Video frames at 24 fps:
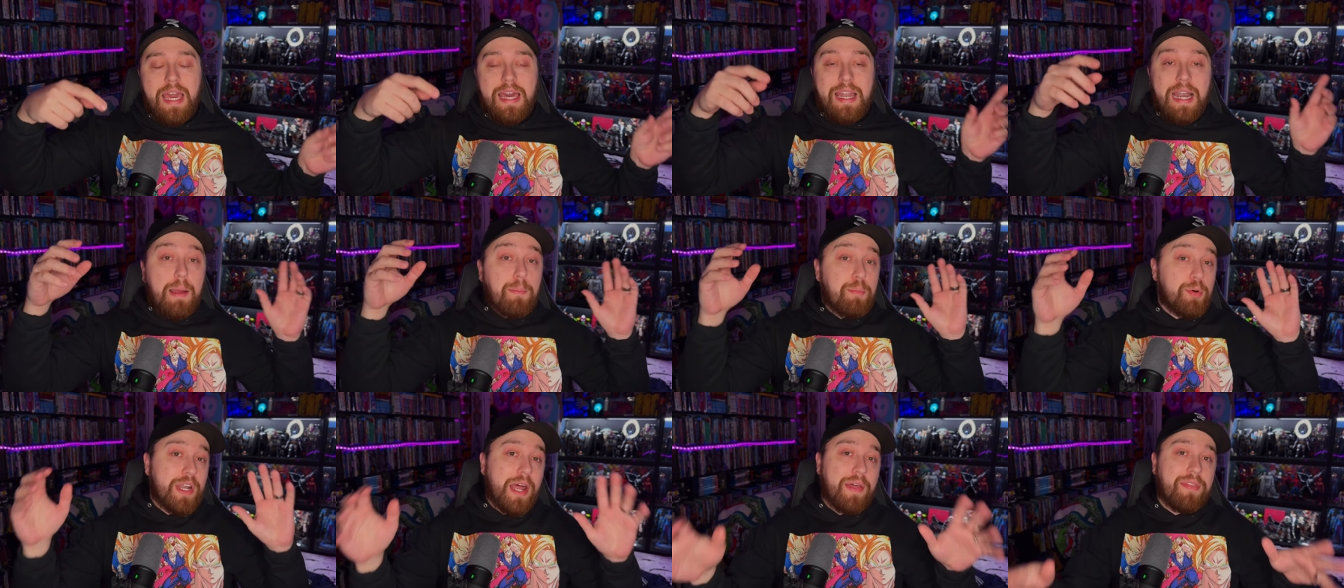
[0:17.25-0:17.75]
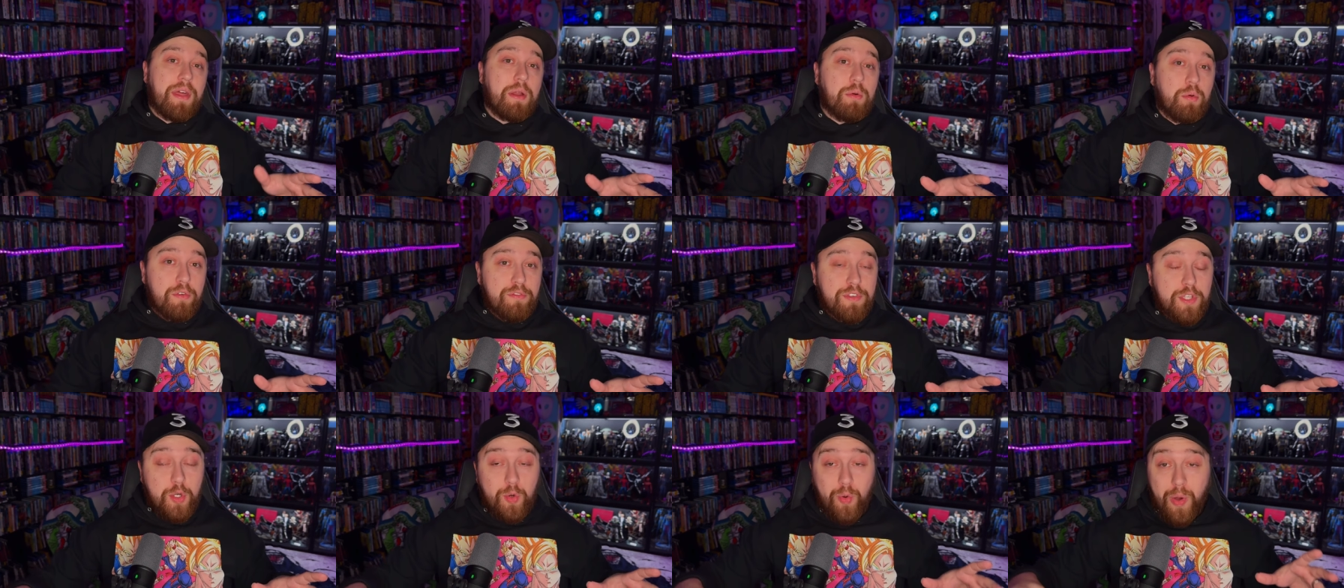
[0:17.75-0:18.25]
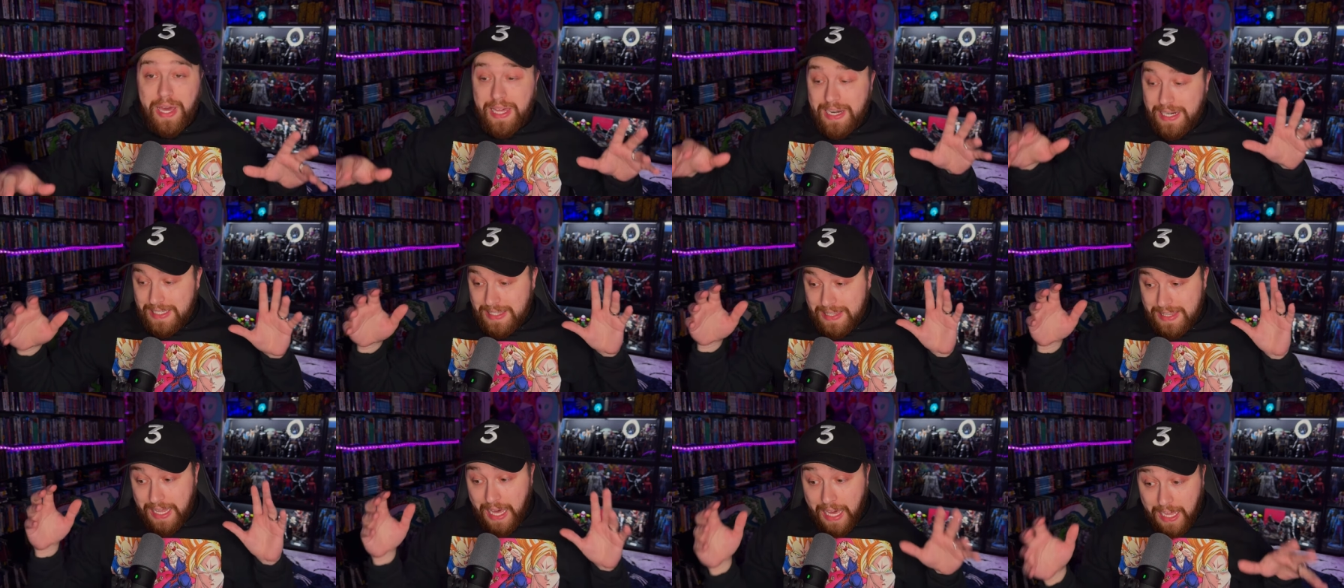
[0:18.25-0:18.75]
and I put out that review, and a
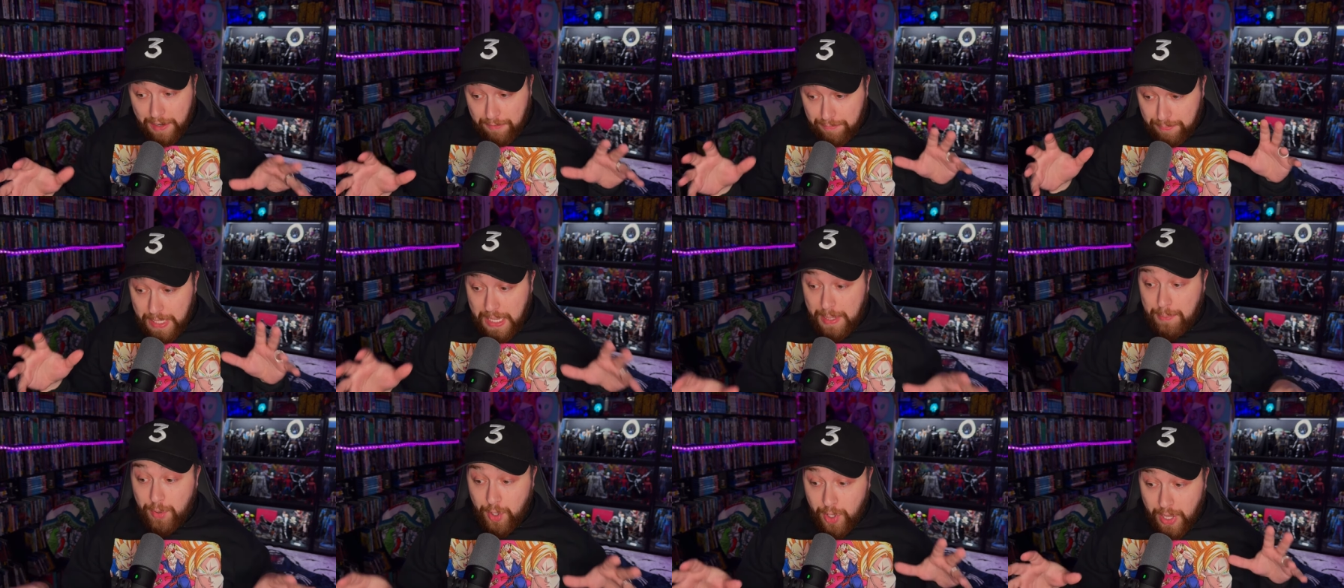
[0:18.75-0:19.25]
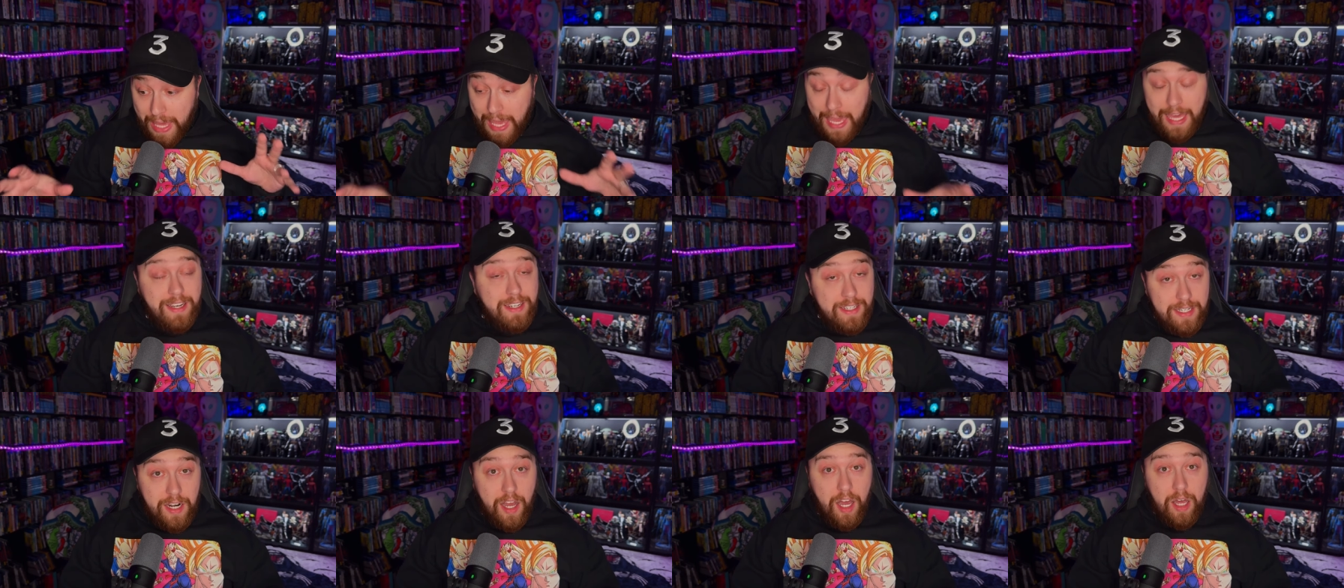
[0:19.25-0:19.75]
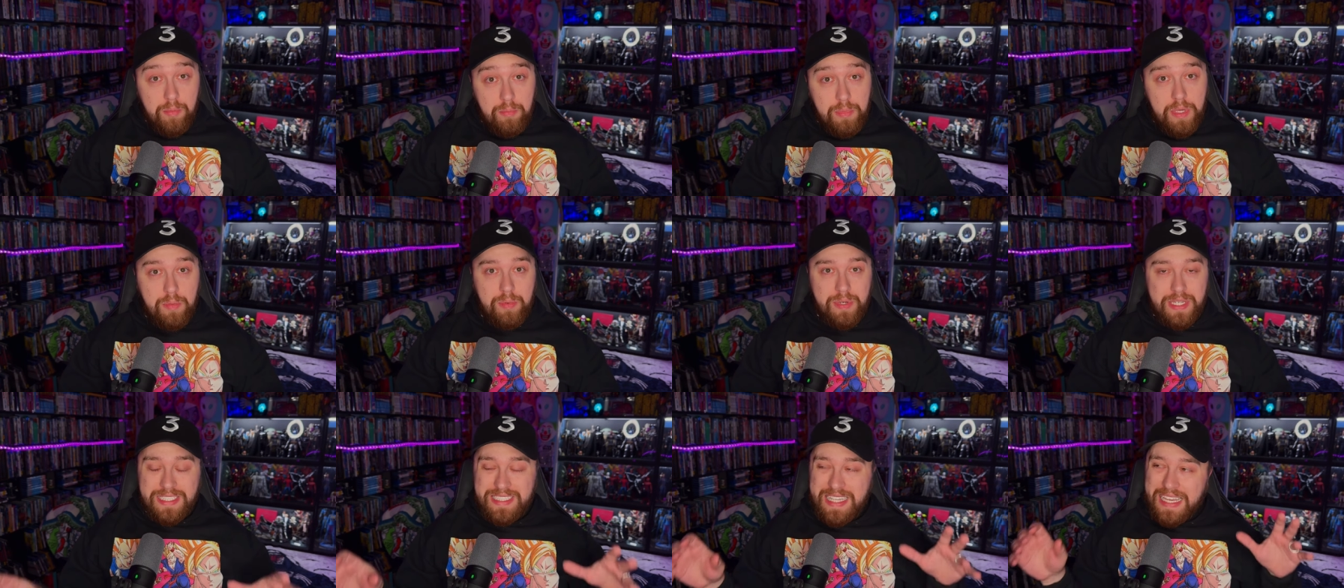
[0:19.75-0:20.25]
lot of people hated on me
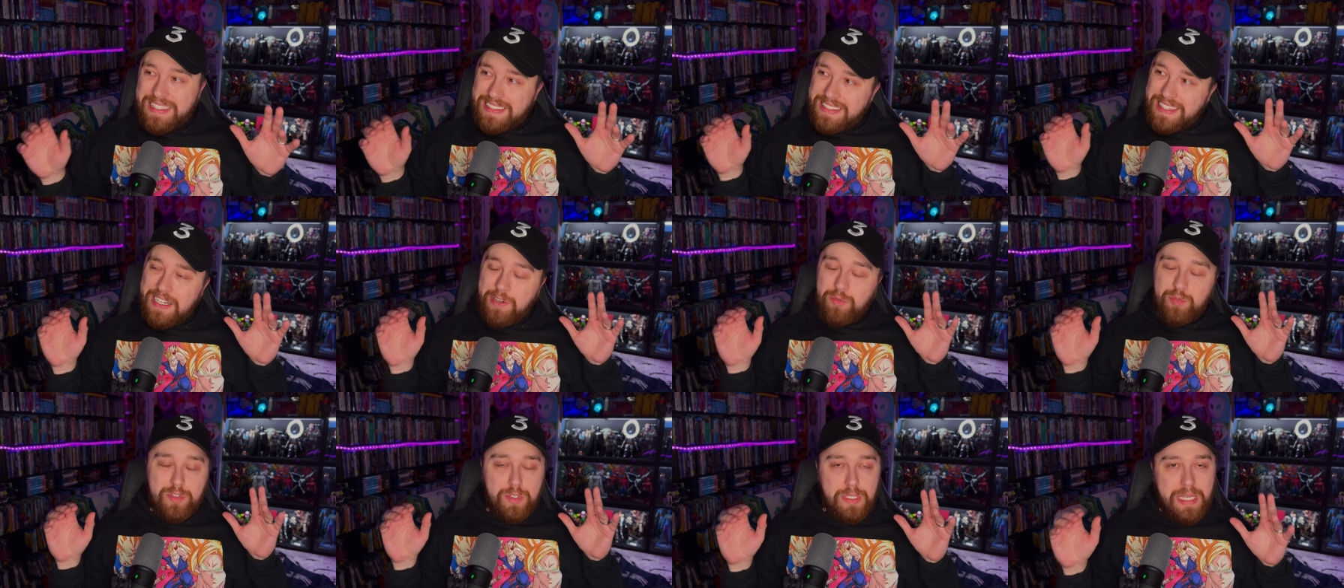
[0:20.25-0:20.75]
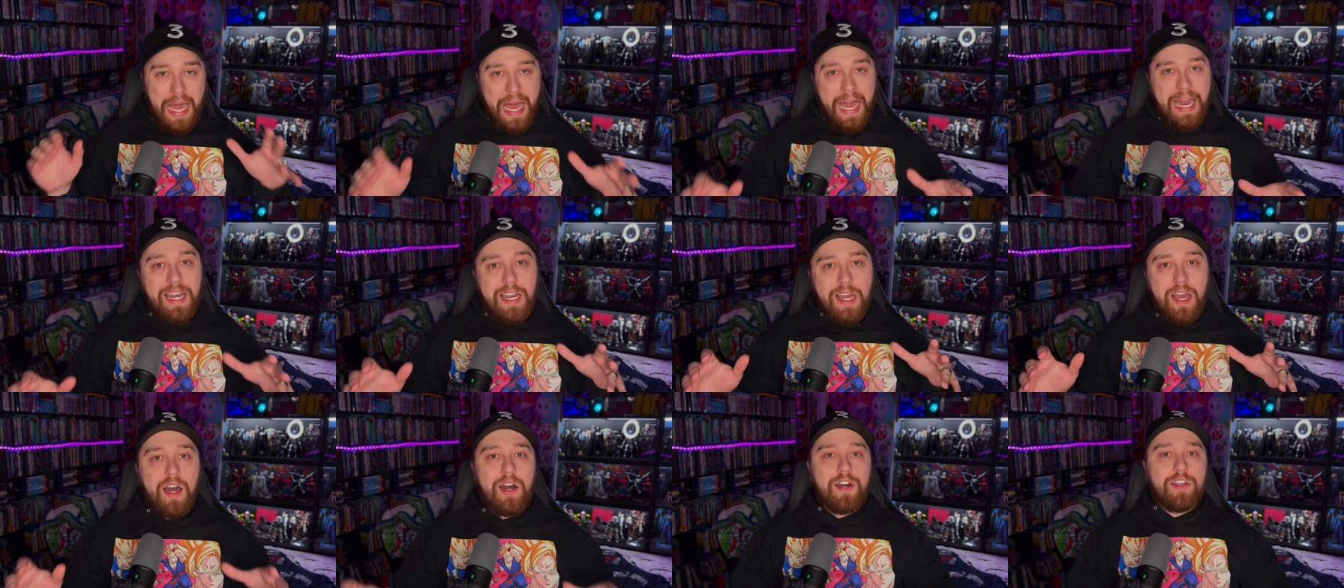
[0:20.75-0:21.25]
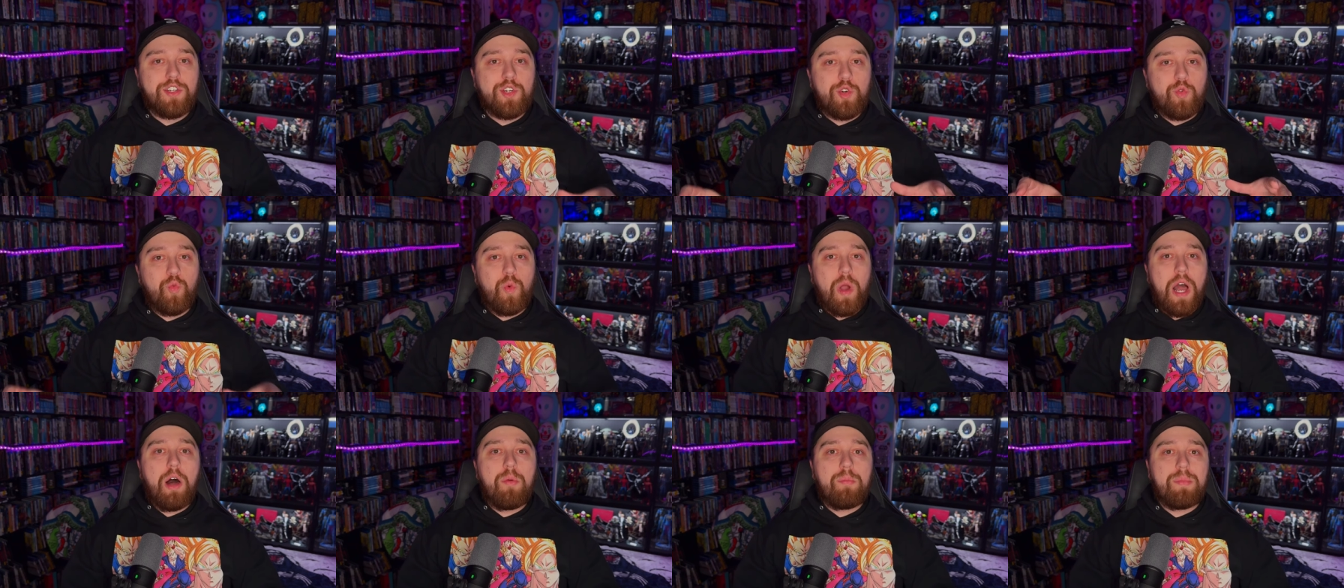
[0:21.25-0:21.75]
because I said it was kind of
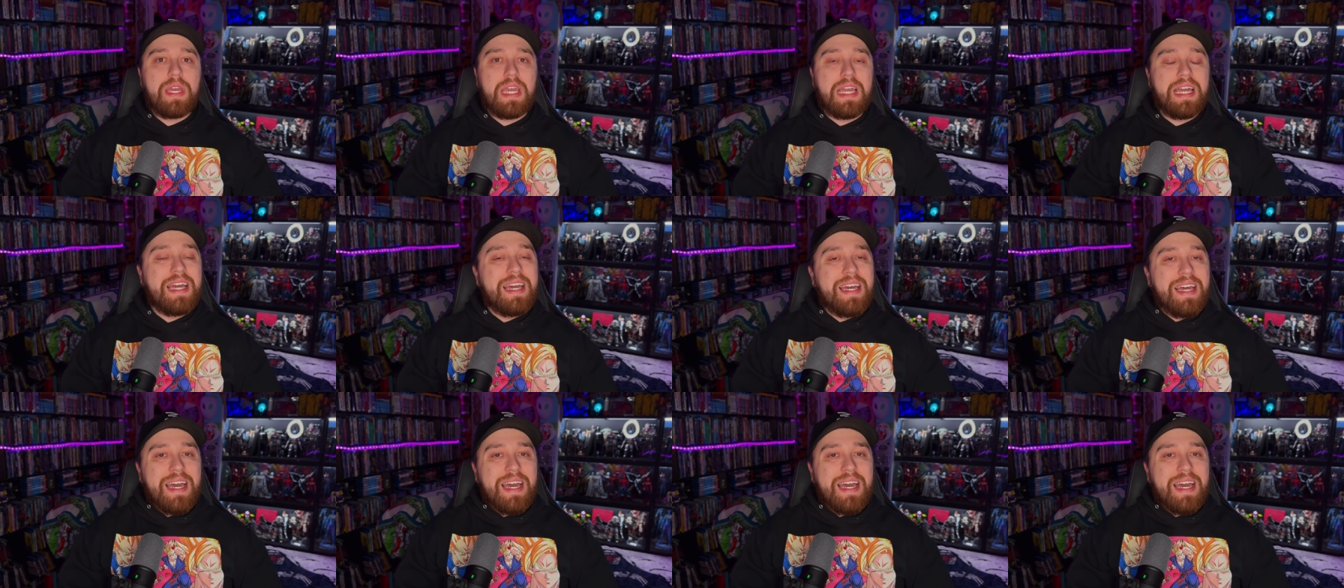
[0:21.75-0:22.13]
underwhelming.